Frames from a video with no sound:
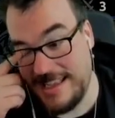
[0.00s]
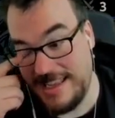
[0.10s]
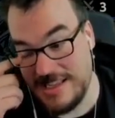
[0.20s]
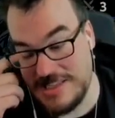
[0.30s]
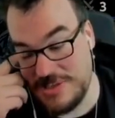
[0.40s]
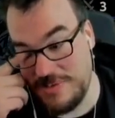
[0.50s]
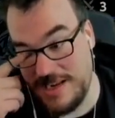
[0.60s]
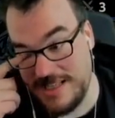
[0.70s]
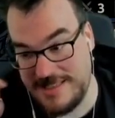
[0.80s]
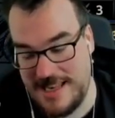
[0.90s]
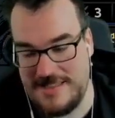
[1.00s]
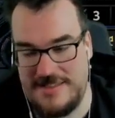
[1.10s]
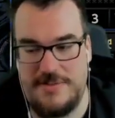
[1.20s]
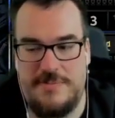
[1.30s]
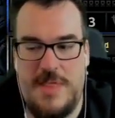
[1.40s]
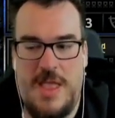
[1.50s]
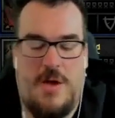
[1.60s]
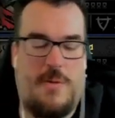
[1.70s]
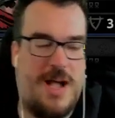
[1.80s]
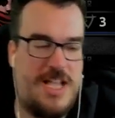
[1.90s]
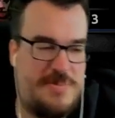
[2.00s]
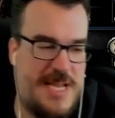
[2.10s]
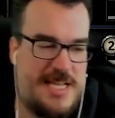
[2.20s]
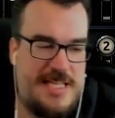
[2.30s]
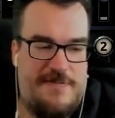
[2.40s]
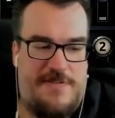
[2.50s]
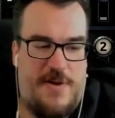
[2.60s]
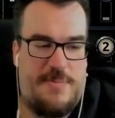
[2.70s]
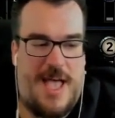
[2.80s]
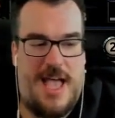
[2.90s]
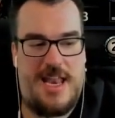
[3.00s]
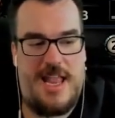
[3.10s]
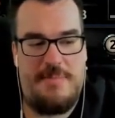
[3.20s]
Feels three instead of two. Why is being a nympho bad?